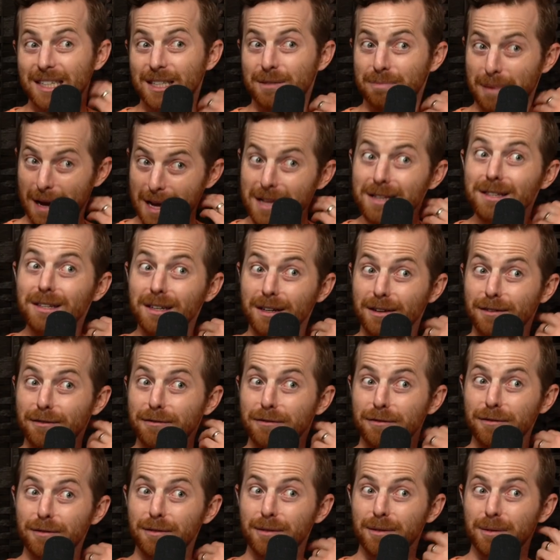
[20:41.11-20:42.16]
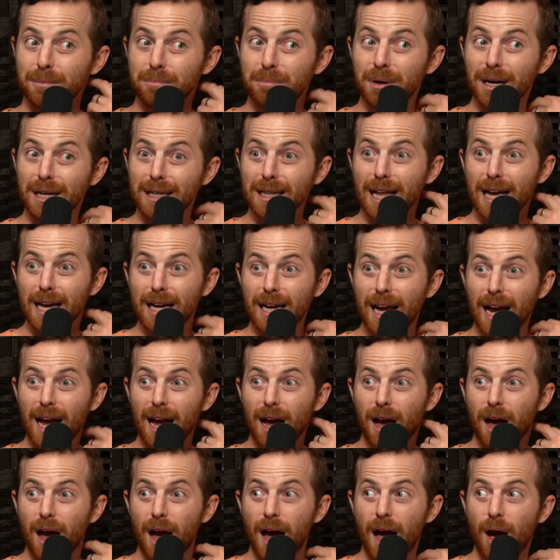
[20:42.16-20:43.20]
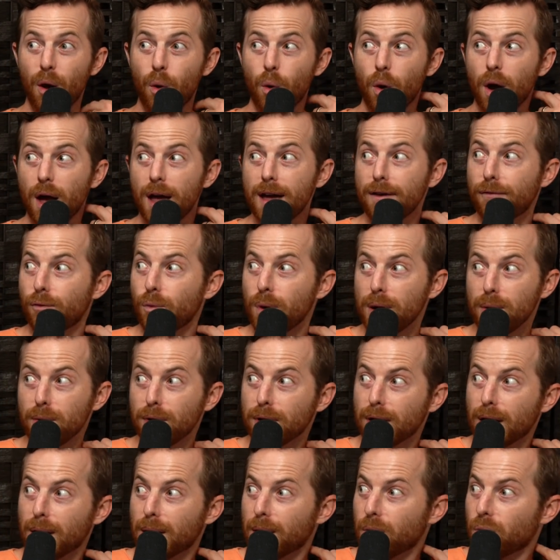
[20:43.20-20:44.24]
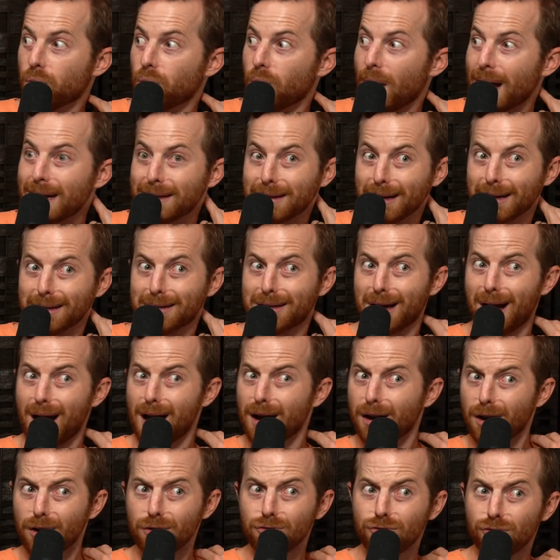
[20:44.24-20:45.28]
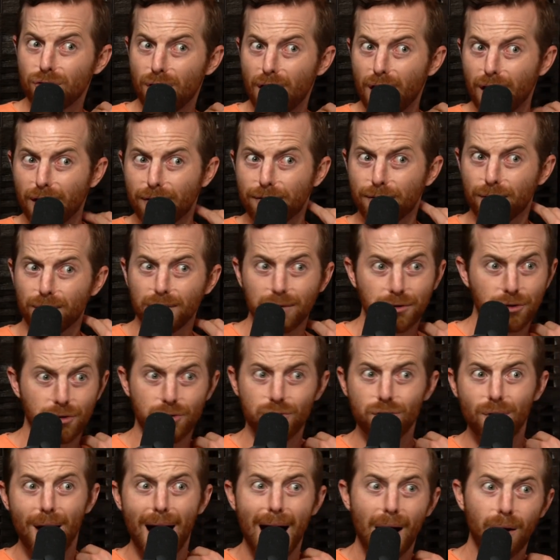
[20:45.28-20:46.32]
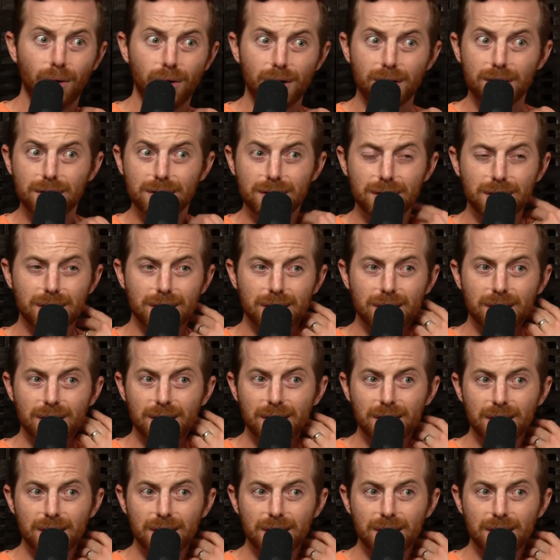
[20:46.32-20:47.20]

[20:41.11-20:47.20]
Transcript: expensive, but like if we were to rent a taco truck for 2 hours,